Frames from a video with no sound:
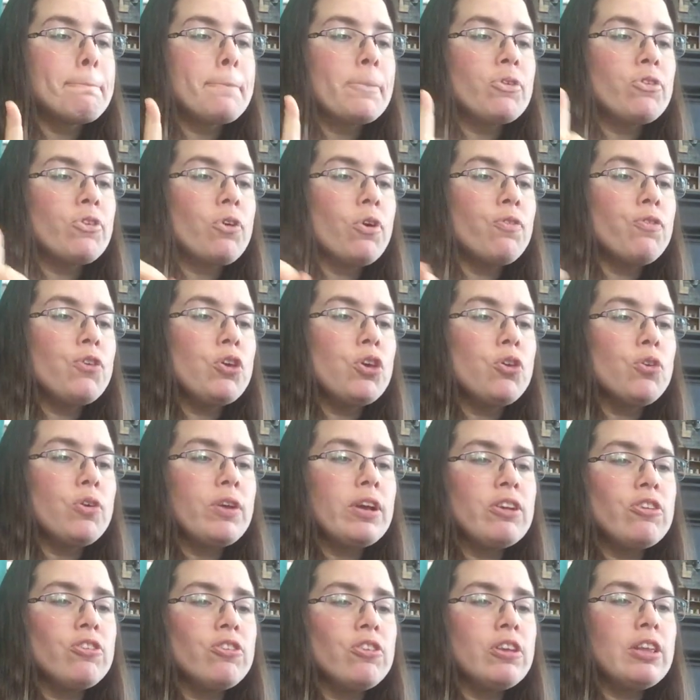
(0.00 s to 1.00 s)
So if you're
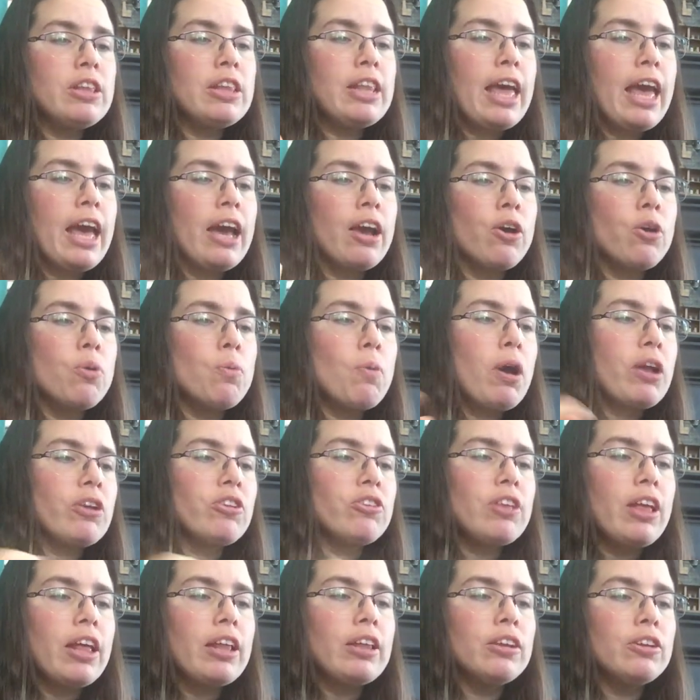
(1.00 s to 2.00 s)
interested in that, go
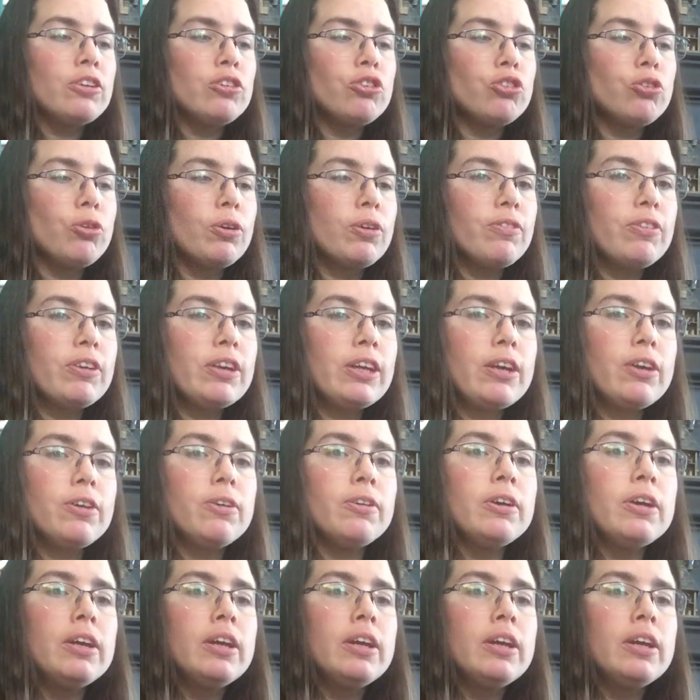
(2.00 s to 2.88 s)
watch that little short video.